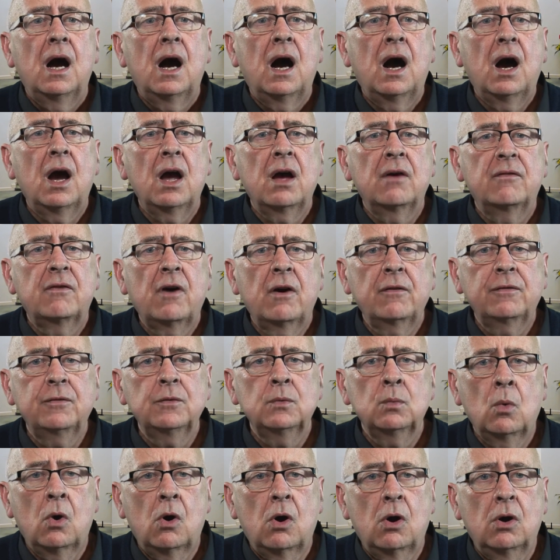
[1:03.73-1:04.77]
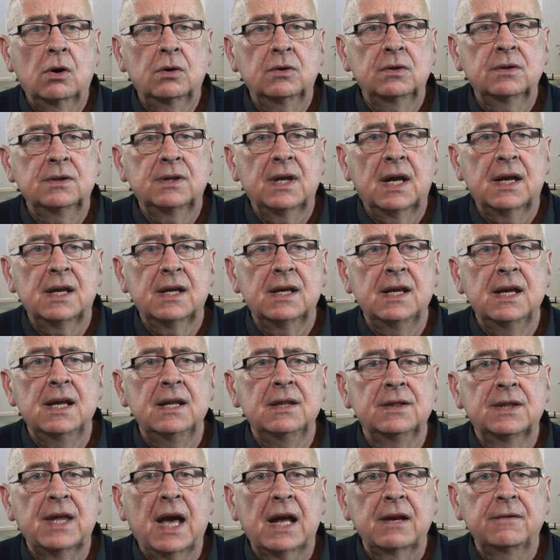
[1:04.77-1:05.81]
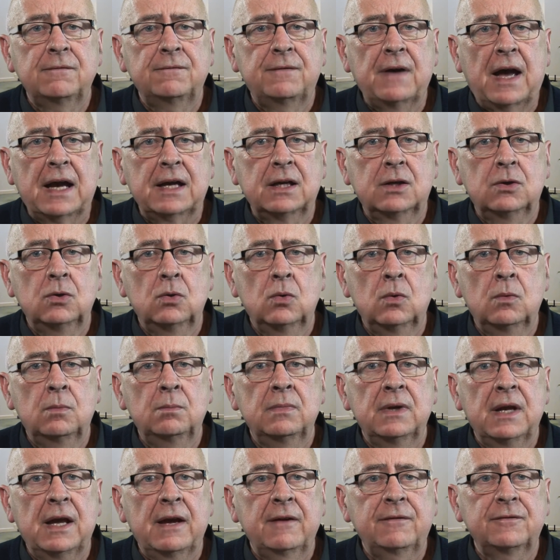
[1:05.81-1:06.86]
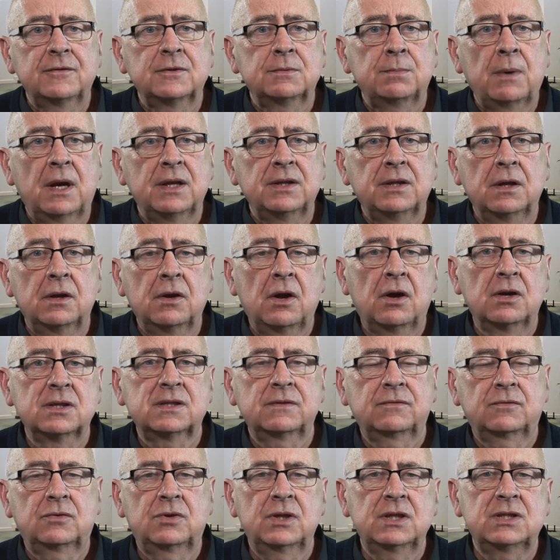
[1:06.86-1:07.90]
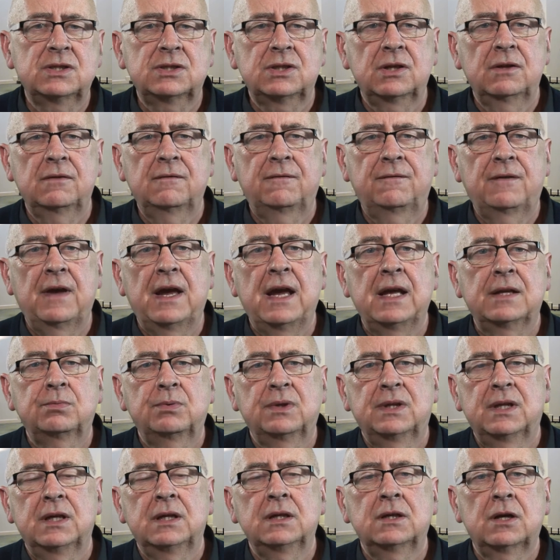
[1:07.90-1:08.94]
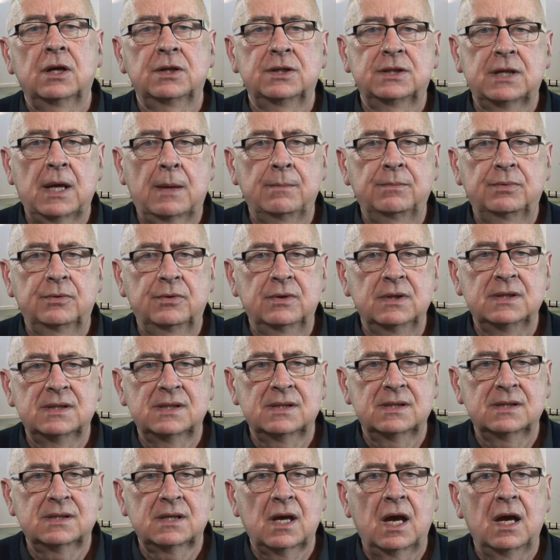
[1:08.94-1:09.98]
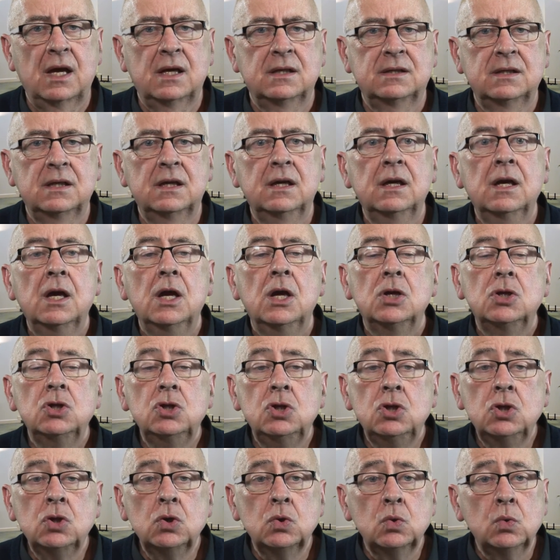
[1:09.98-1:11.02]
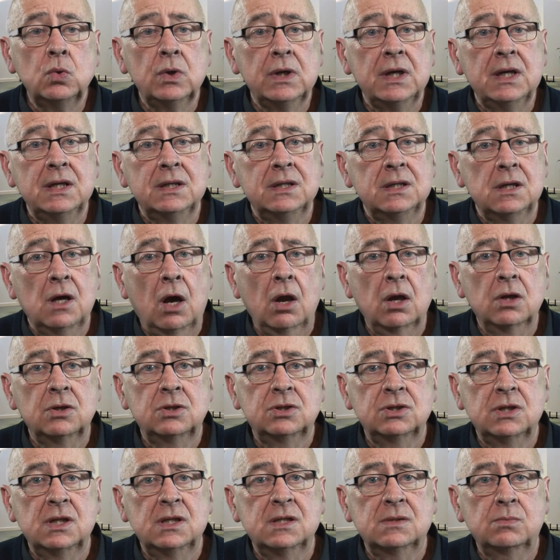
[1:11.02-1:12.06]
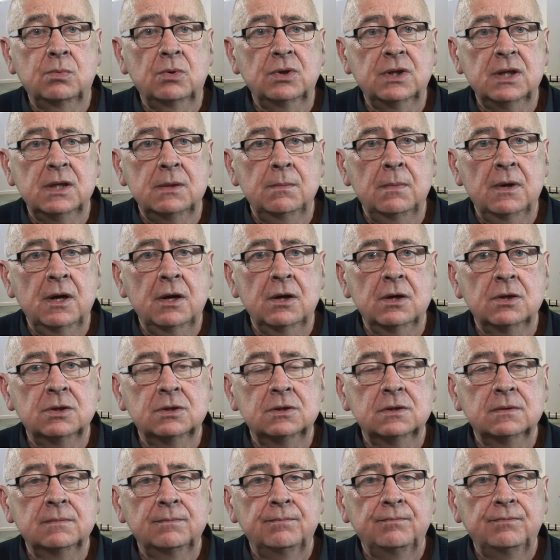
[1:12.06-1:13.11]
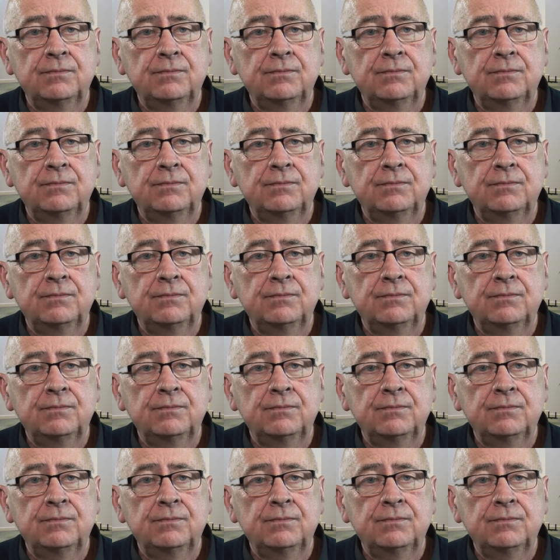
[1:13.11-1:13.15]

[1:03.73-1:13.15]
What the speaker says: I have often warned that in that vacuum left by the loss of Christian faith within contemporary society, new ideologies would emerge.